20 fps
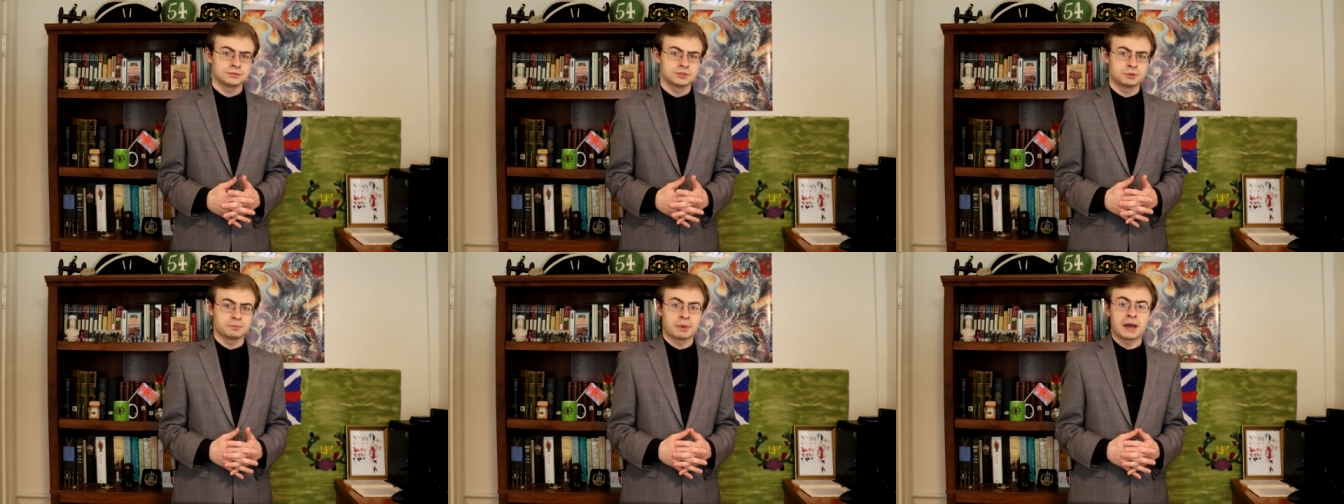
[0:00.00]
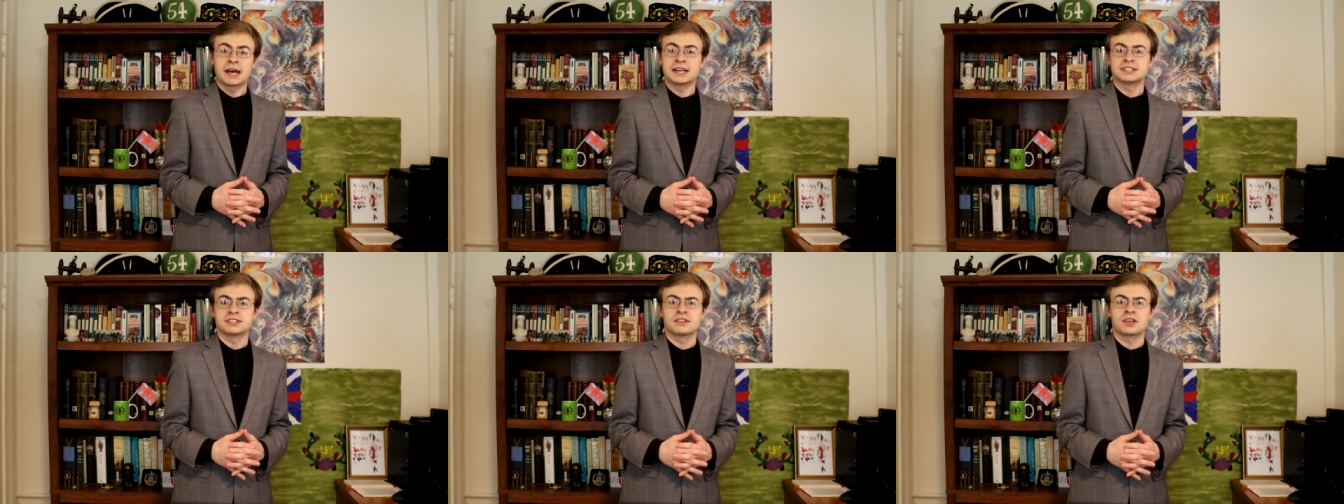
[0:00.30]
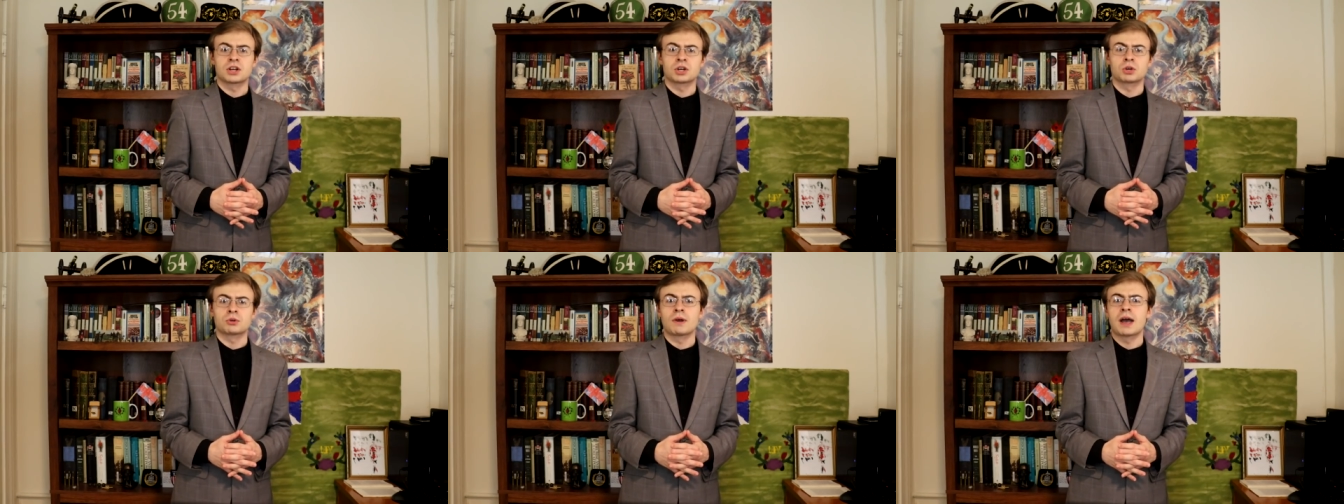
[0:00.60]
to pass
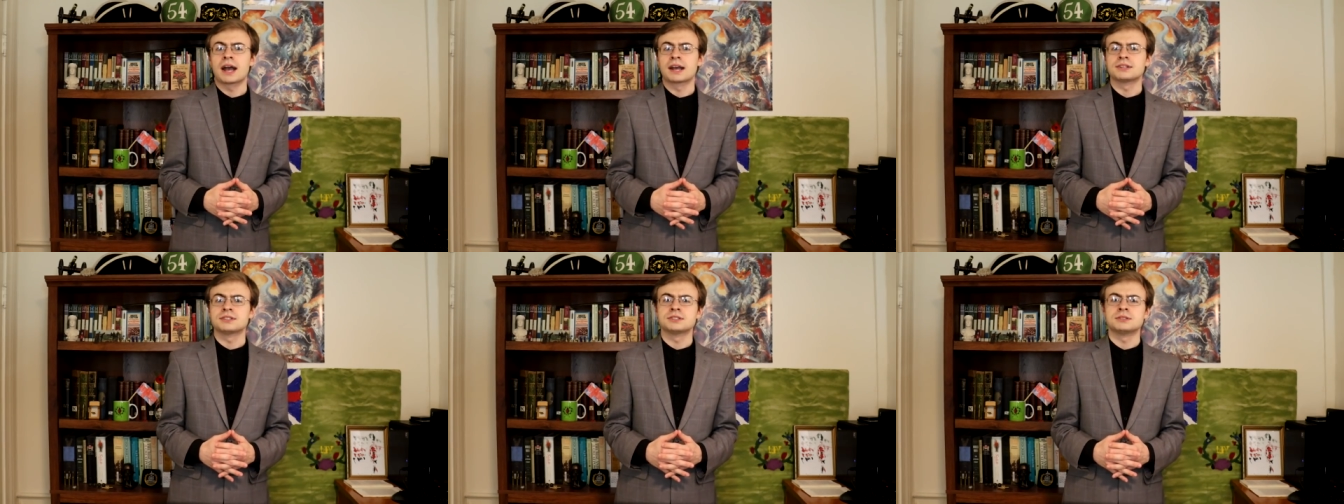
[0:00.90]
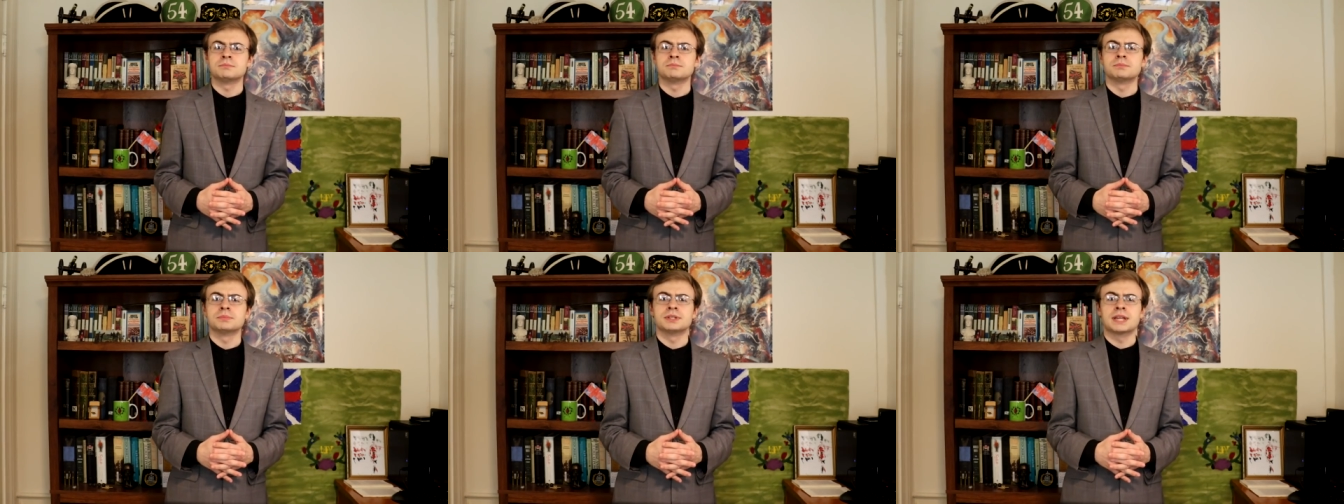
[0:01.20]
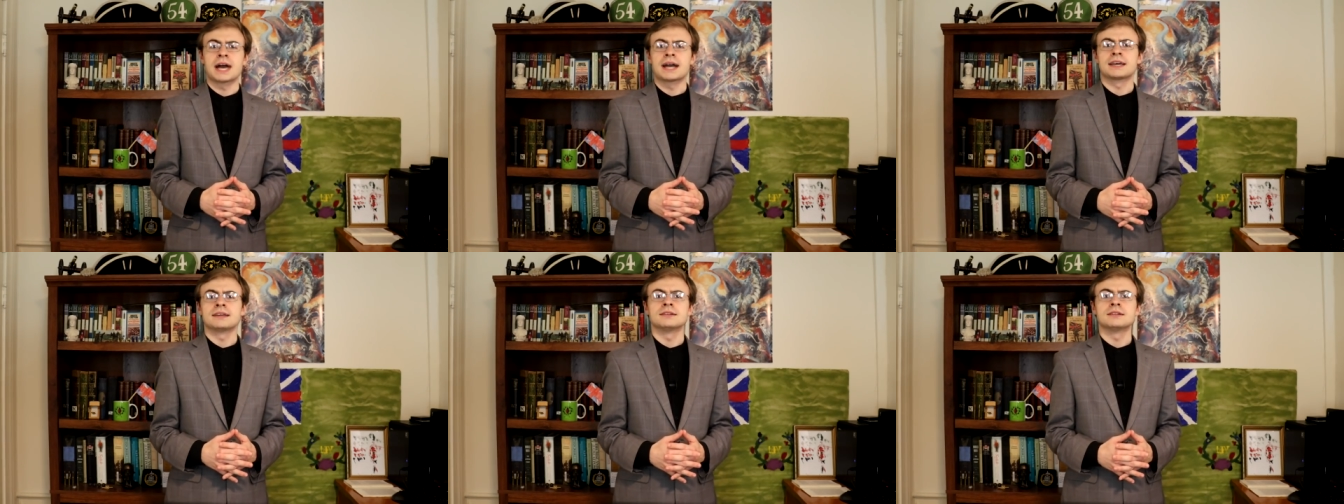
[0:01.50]
their cracked and
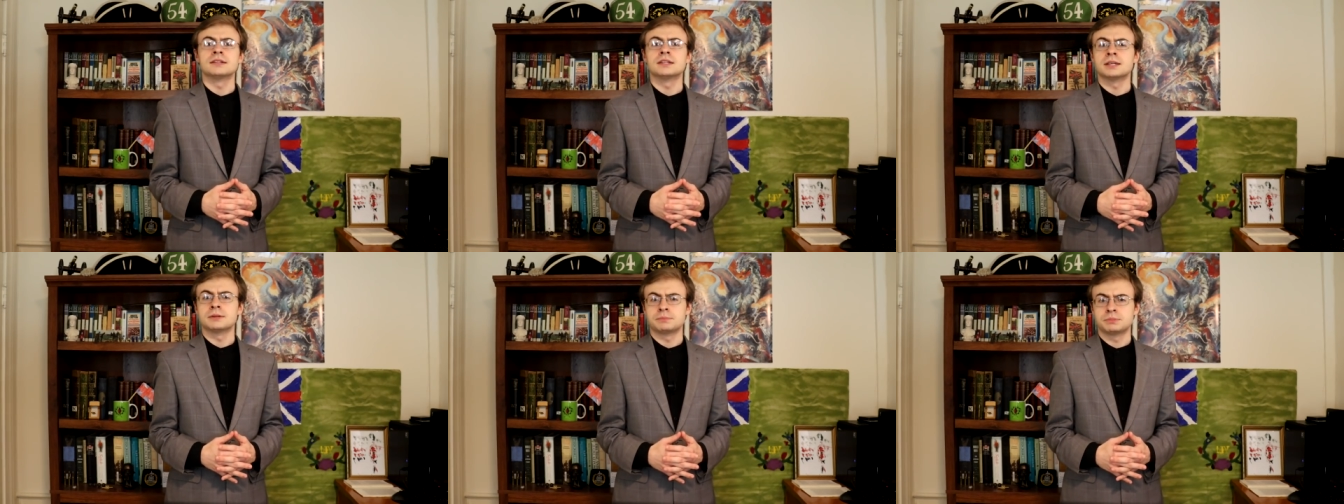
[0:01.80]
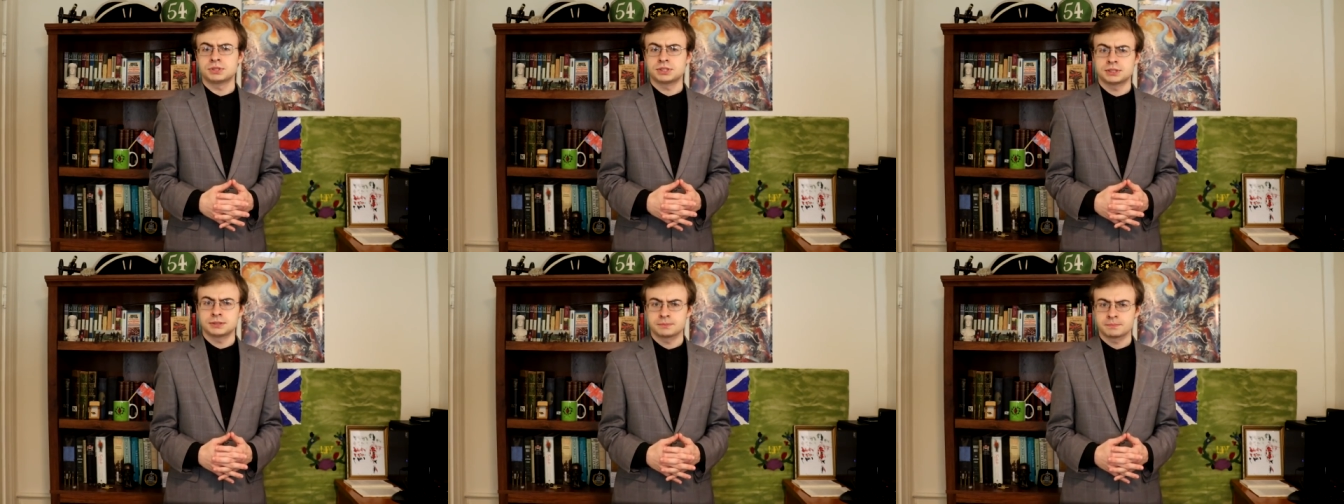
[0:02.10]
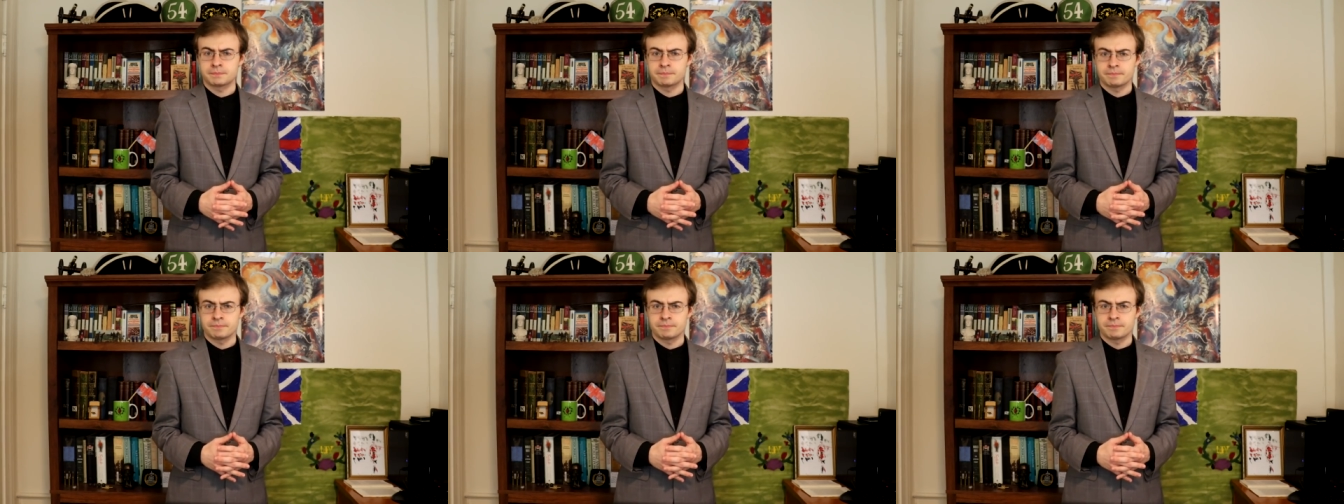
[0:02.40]
blackened lips.